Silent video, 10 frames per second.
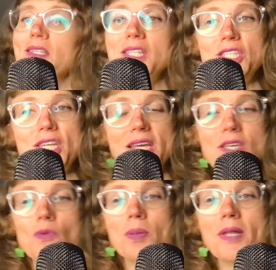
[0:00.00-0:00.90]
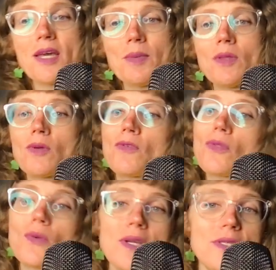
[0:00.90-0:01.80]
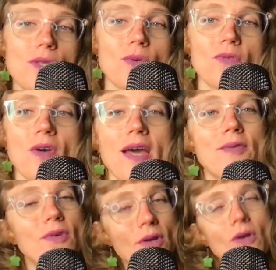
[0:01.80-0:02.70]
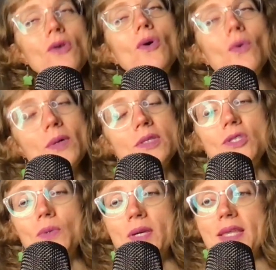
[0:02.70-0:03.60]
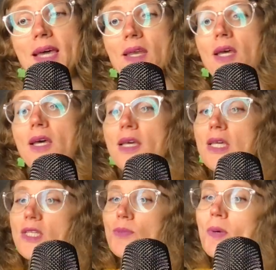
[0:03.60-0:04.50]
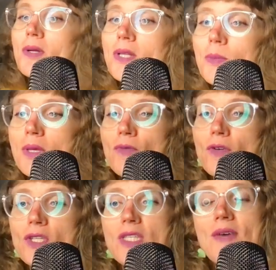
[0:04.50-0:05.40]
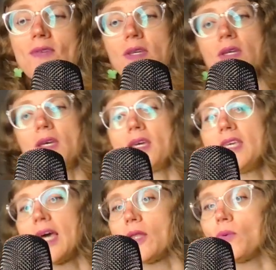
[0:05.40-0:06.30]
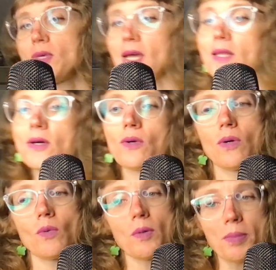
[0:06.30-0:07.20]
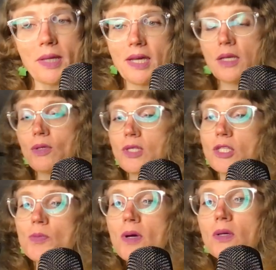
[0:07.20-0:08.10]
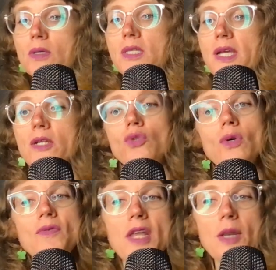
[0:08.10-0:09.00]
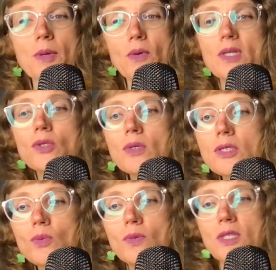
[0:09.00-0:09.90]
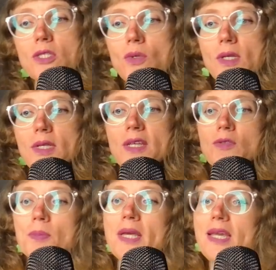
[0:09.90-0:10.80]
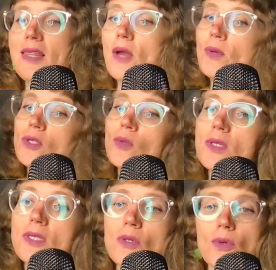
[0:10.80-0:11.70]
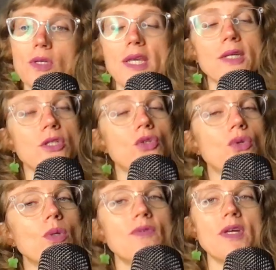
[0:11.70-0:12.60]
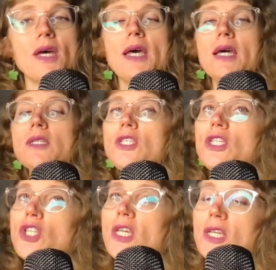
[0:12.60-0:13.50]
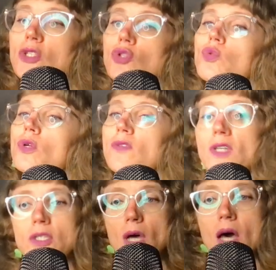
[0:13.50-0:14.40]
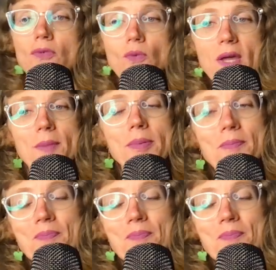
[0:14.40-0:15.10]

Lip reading: DJ, you play him either for 3 as a 3/5. No one's doing that. You smuggle him in for 7 yellow. When played using smuggle, take control of an enemy resource. When this unit leaves play, that resource's owner takes control of it. DJ is sort of a soft ramp.